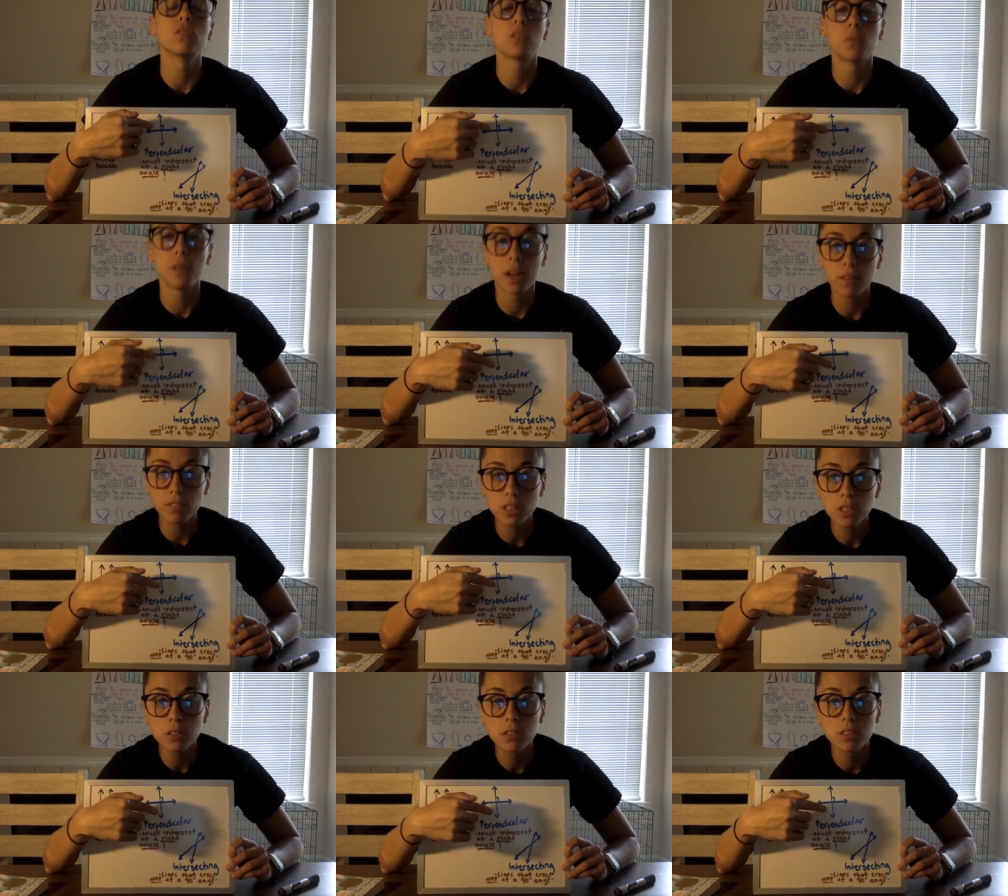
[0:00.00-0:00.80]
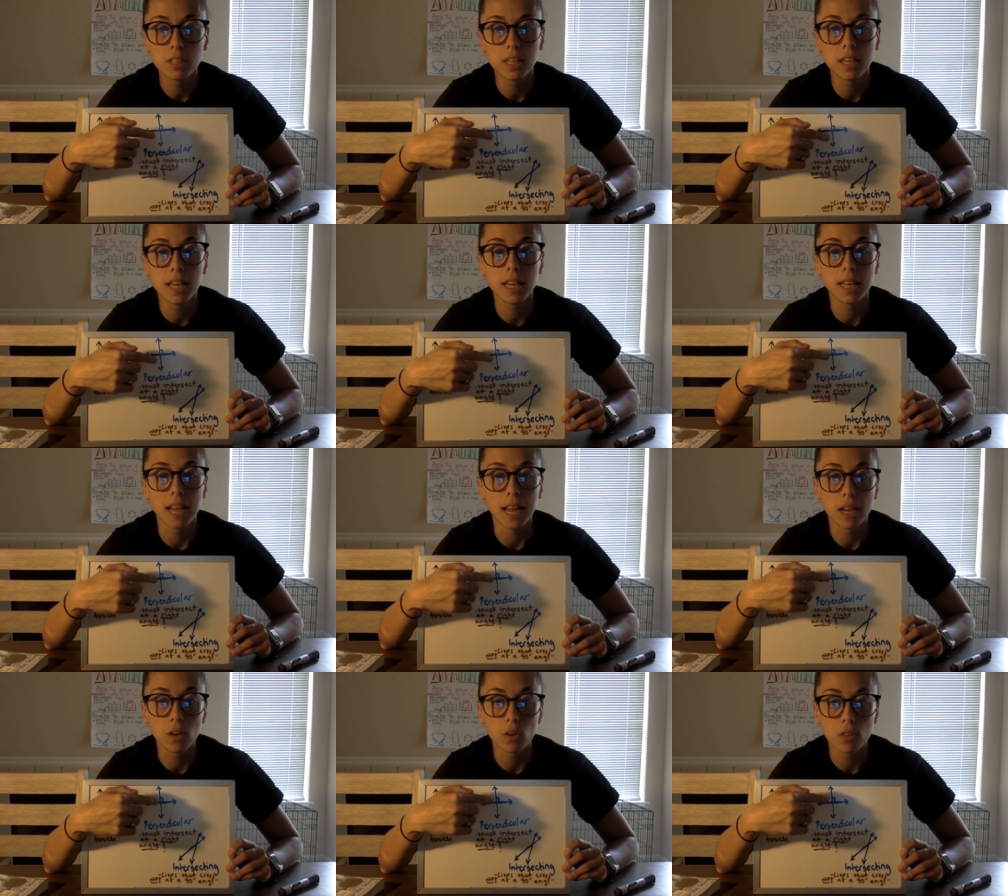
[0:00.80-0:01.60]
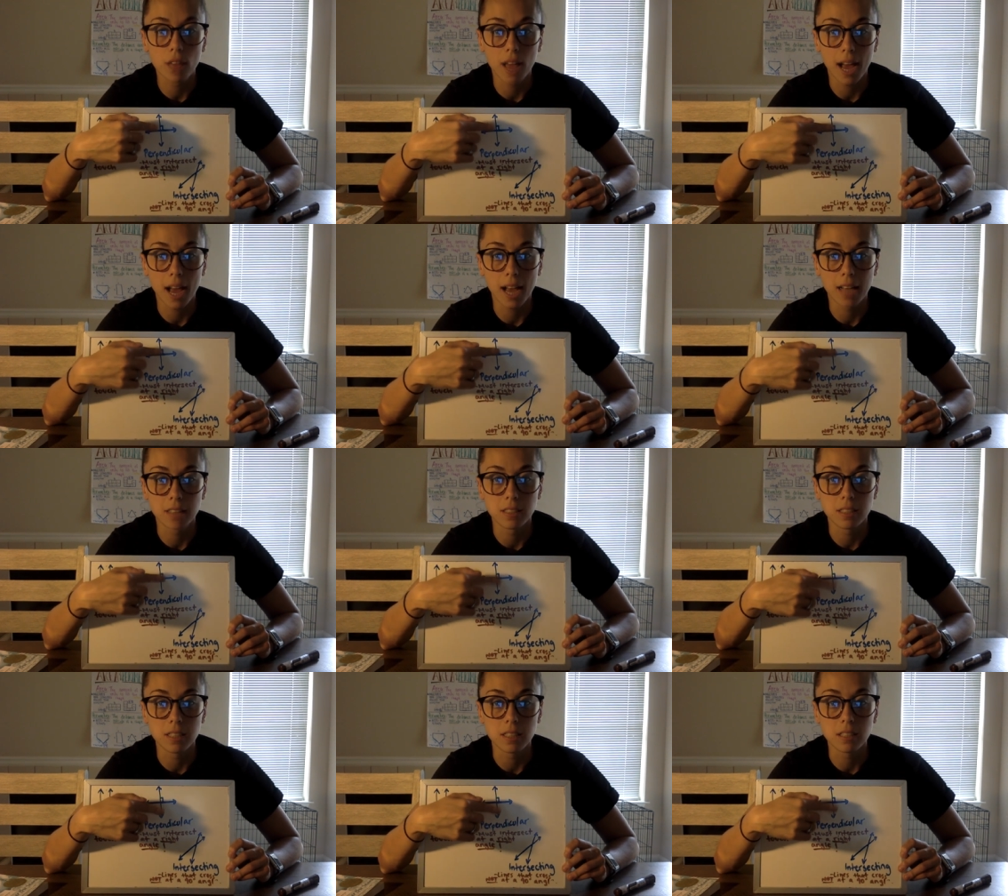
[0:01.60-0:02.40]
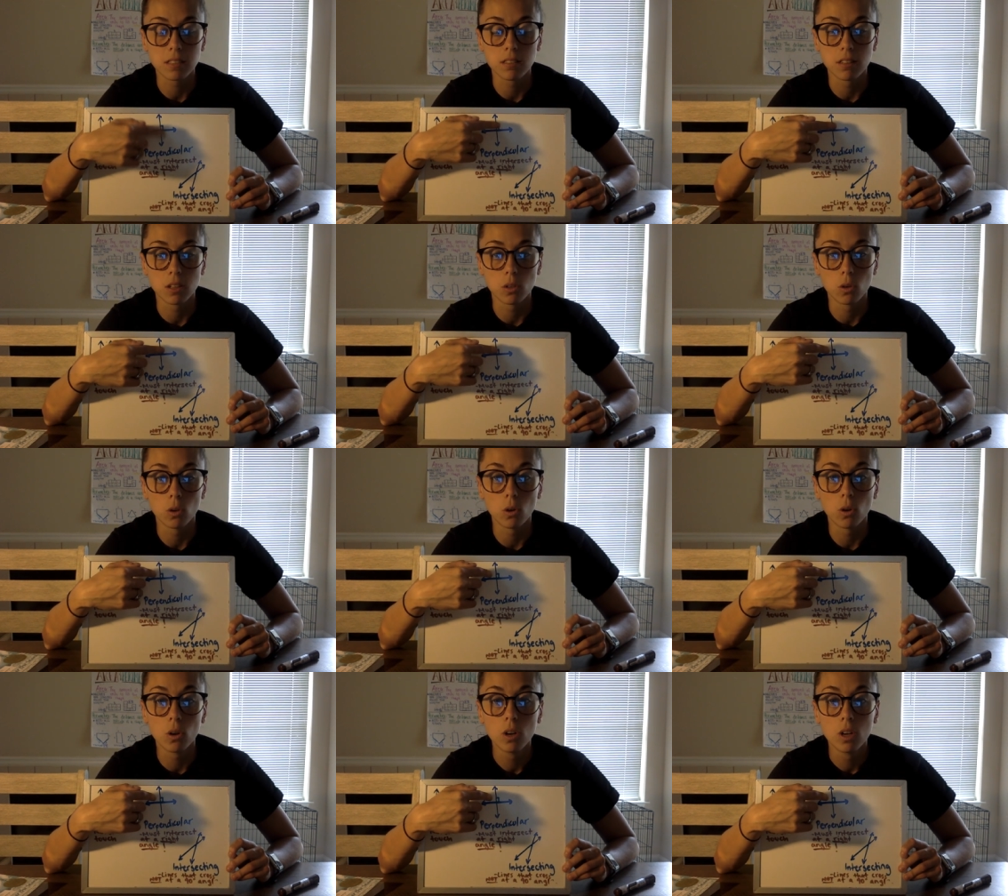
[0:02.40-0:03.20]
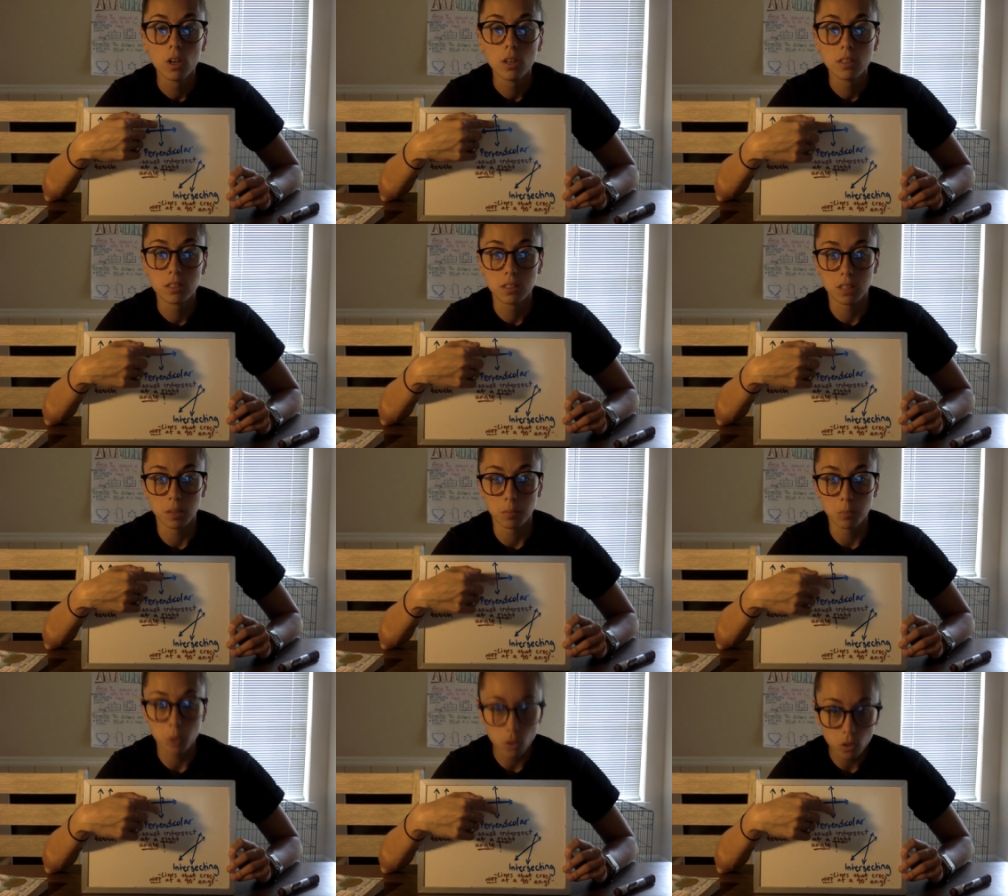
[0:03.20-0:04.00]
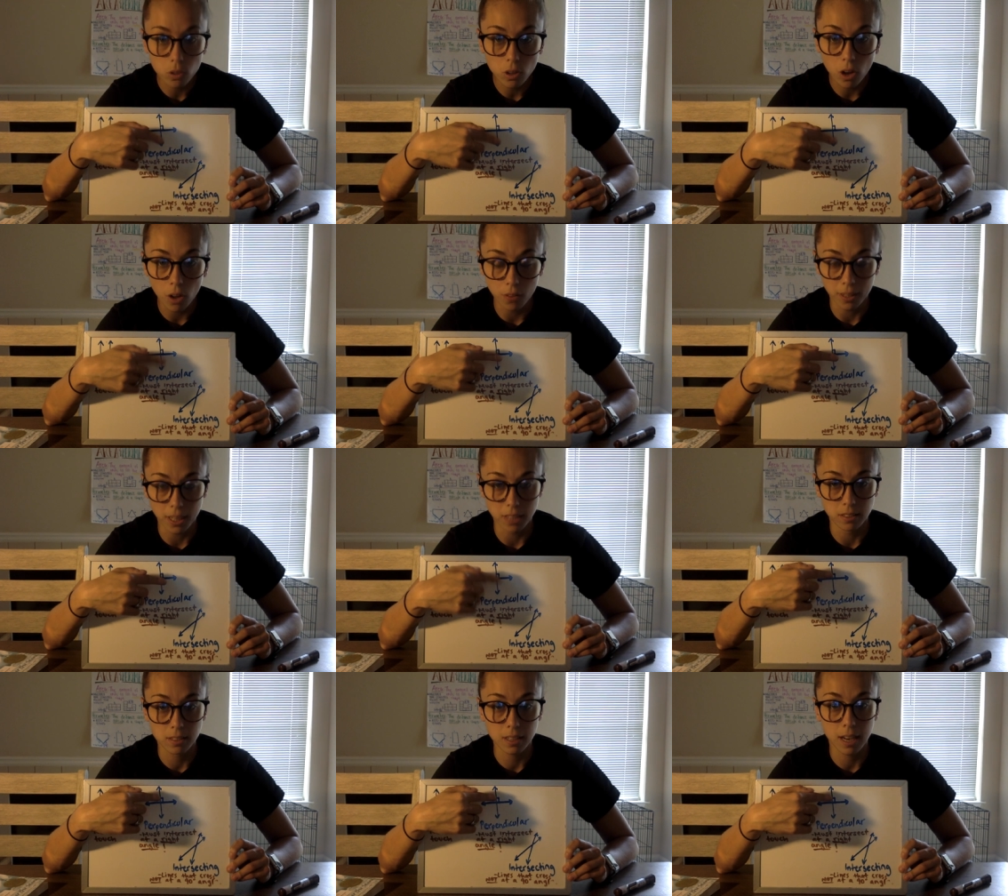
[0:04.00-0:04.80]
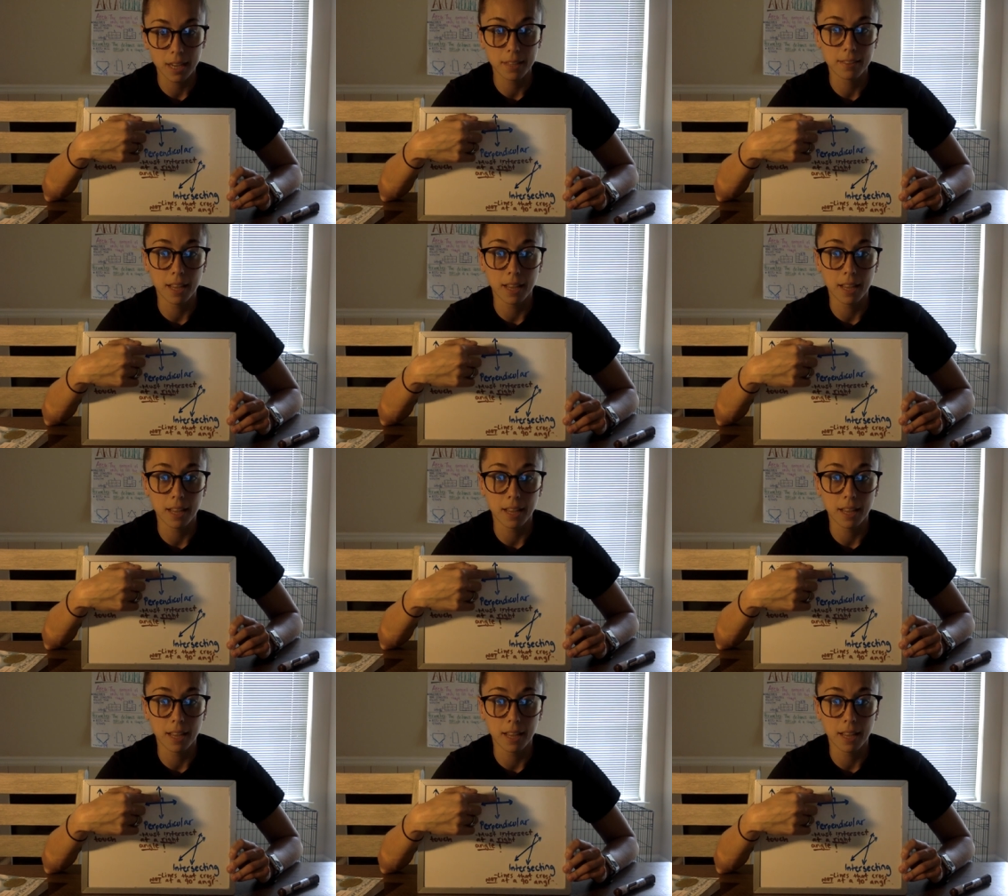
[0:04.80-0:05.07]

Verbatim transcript: So whenever you see an angle that has this little symbol on the inside,